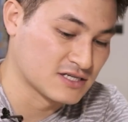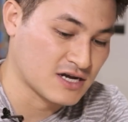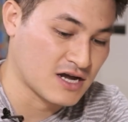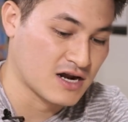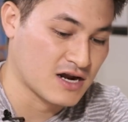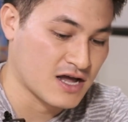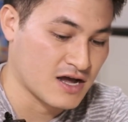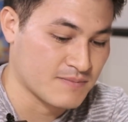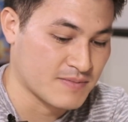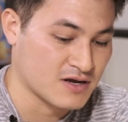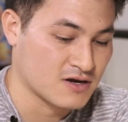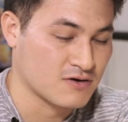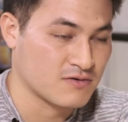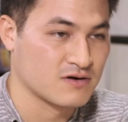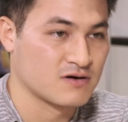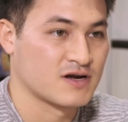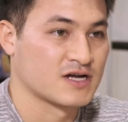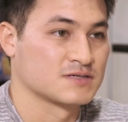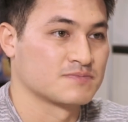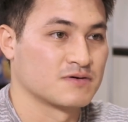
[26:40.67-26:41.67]
kind of how my
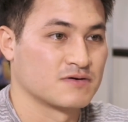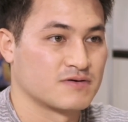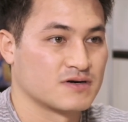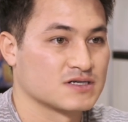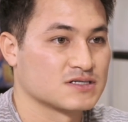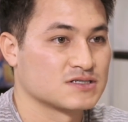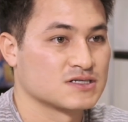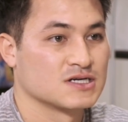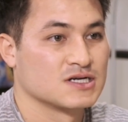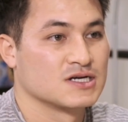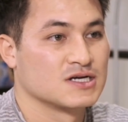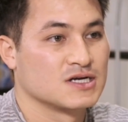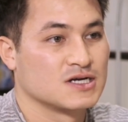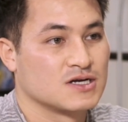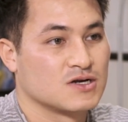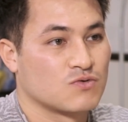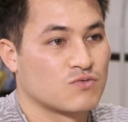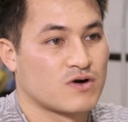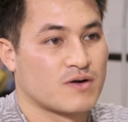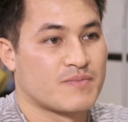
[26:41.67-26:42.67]
career has progressed,
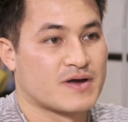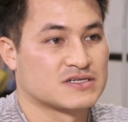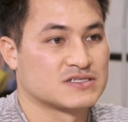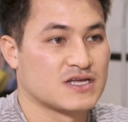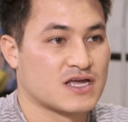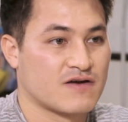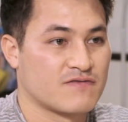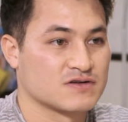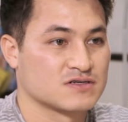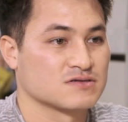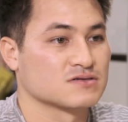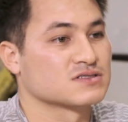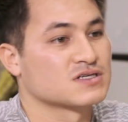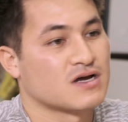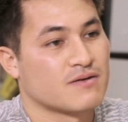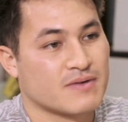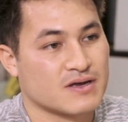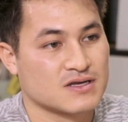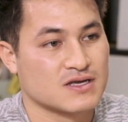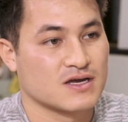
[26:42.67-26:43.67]
where basically every single
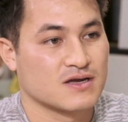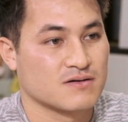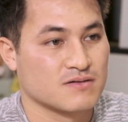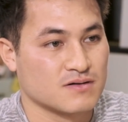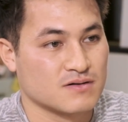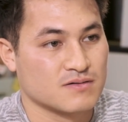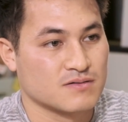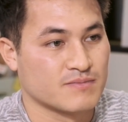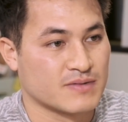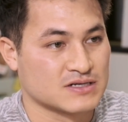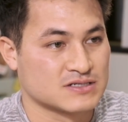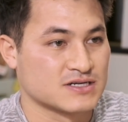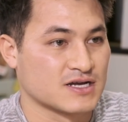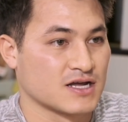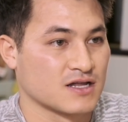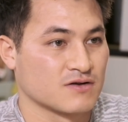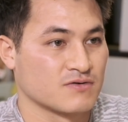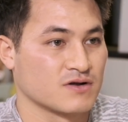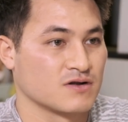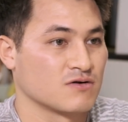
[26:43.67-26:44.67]
time I get my
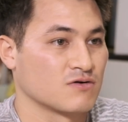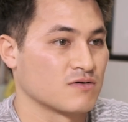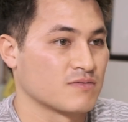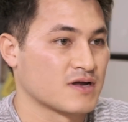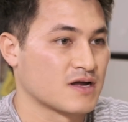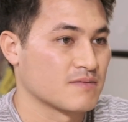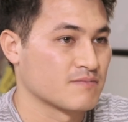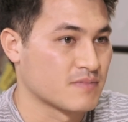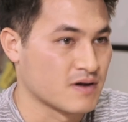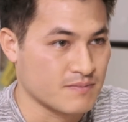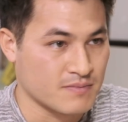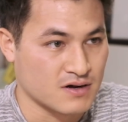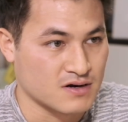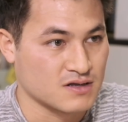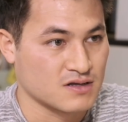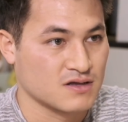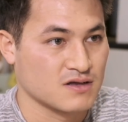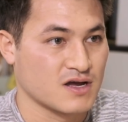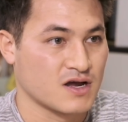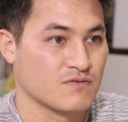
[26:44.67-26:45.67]
salary or get my
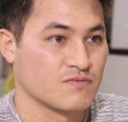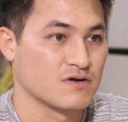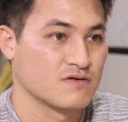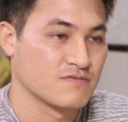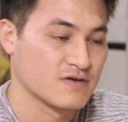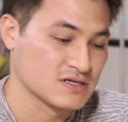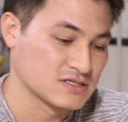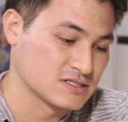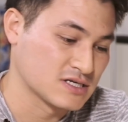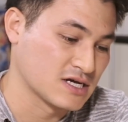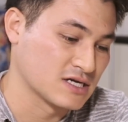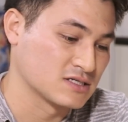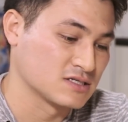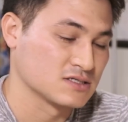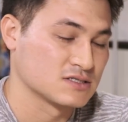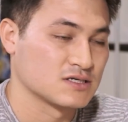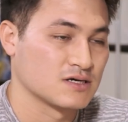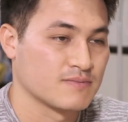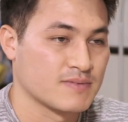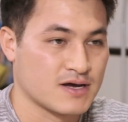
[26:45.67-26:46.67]
money, I reinvest that to
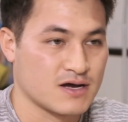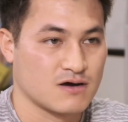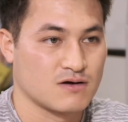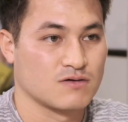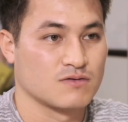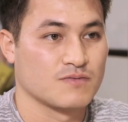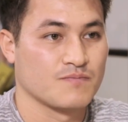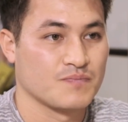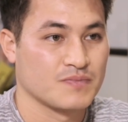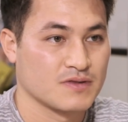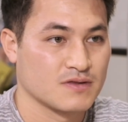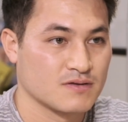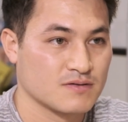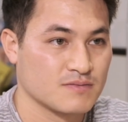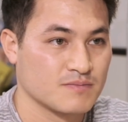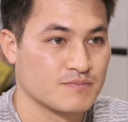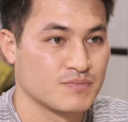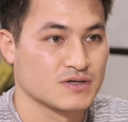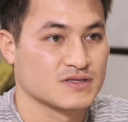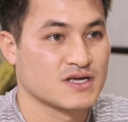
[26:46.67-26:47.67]
somehow
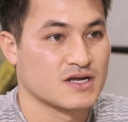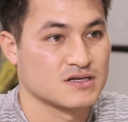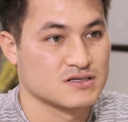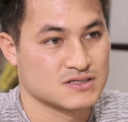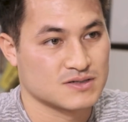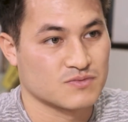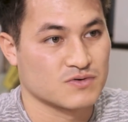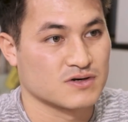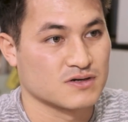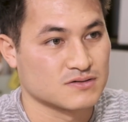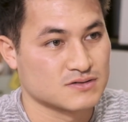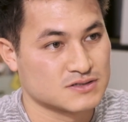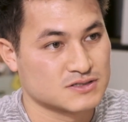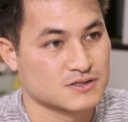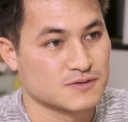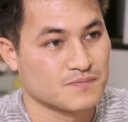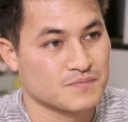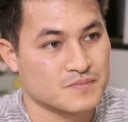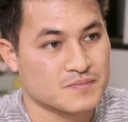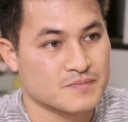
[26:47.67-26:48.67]
put that in somewhere else.